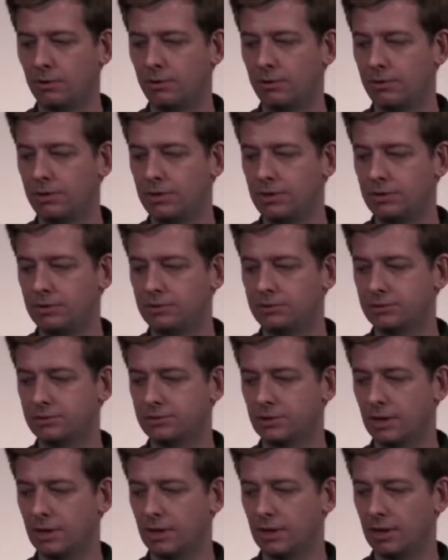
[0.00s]
There's
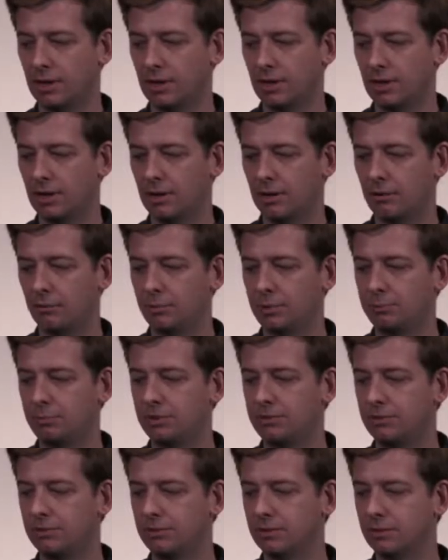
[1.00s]

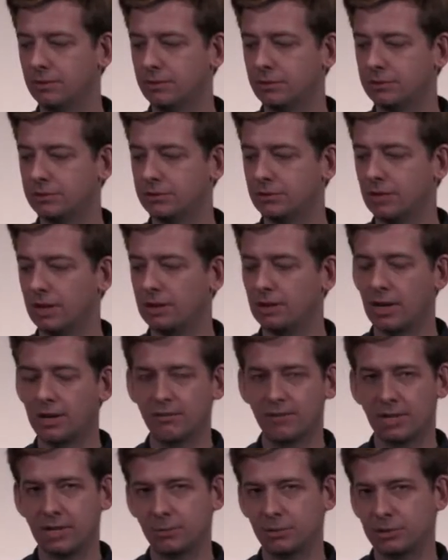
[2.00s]
a lot
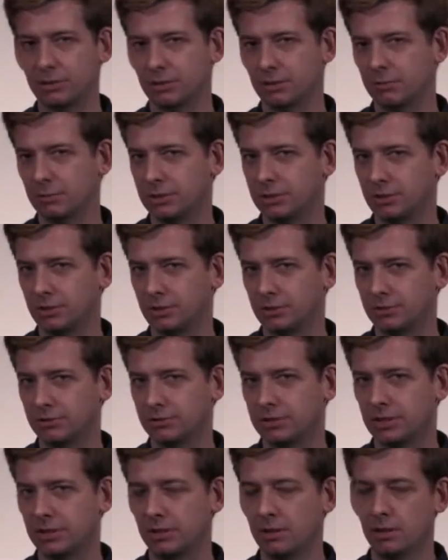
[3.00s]
of names in the materials
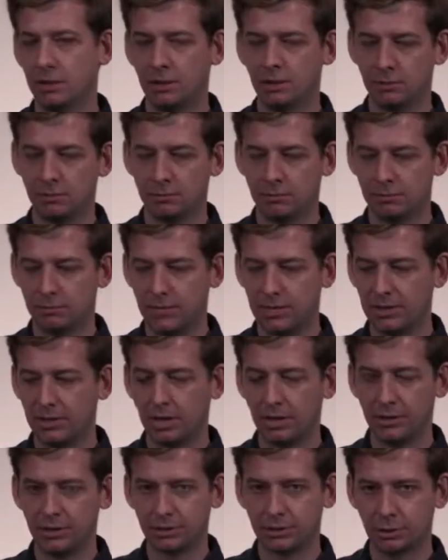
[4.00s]
that may
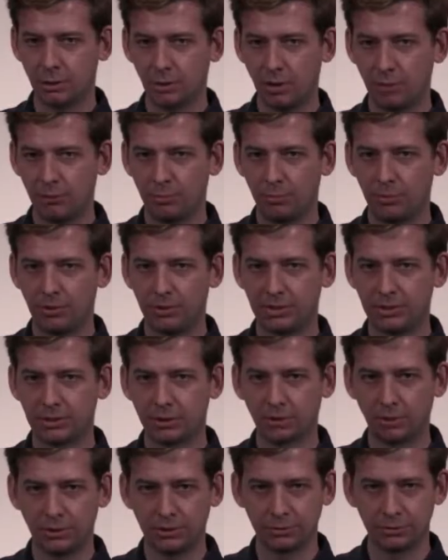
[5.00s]
not show up, but these
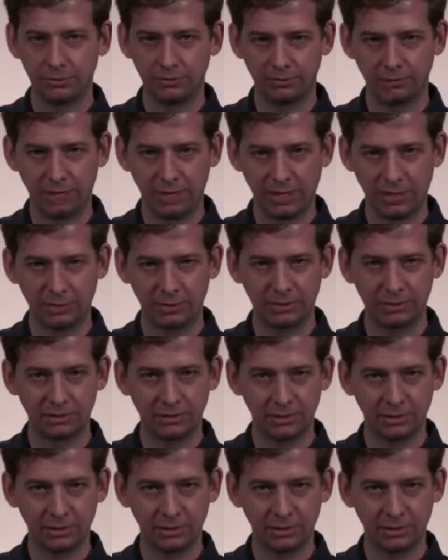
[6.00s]
are ones we've been able to